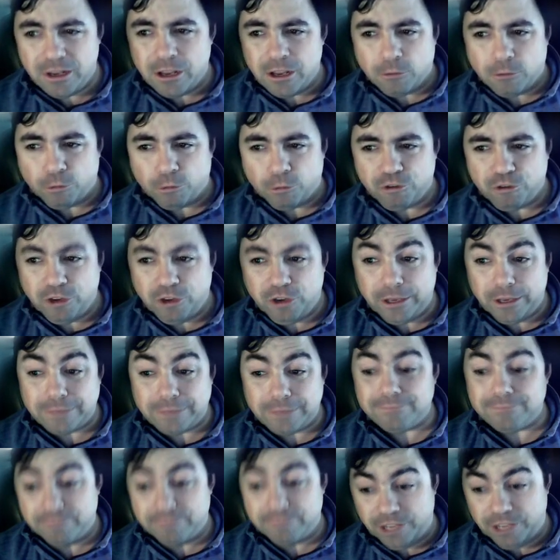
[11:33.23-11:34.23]
We're seeing
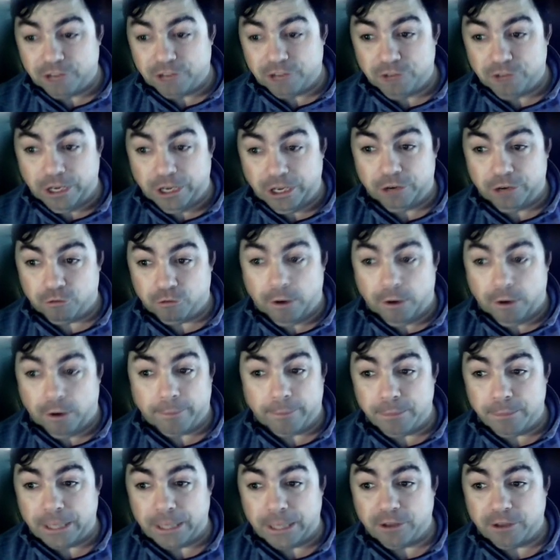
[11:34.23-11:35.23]
testing has
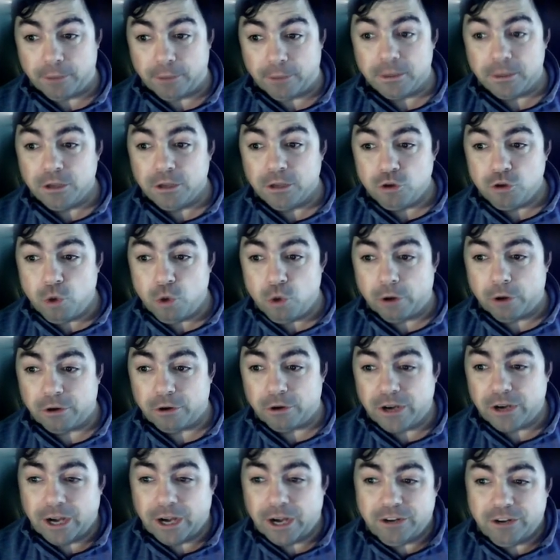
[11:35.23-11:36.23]
dropped big time.
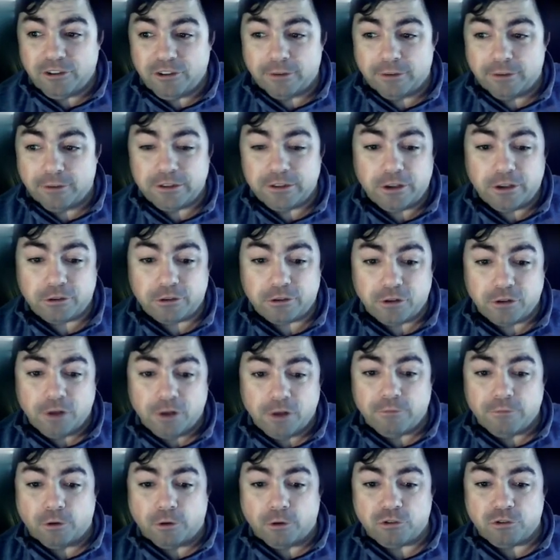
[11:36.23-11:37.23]
297 tests
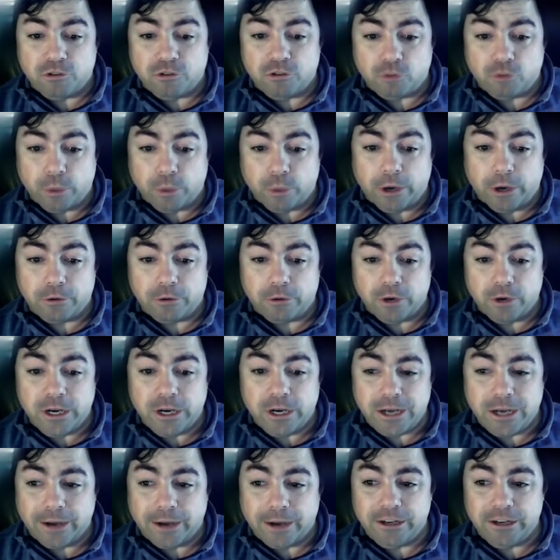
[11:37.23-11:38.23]
versus
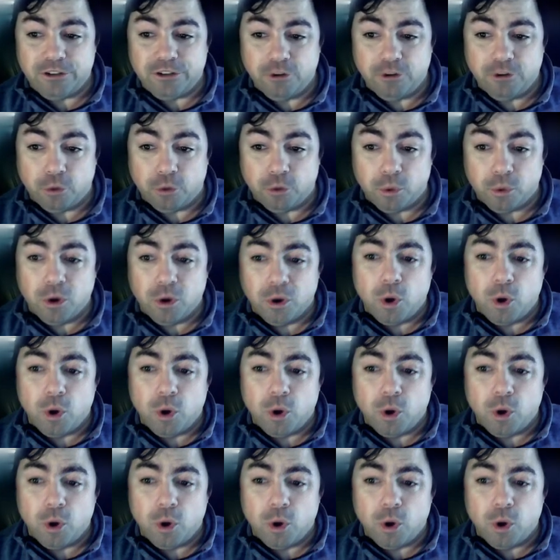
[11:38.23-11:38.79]
392.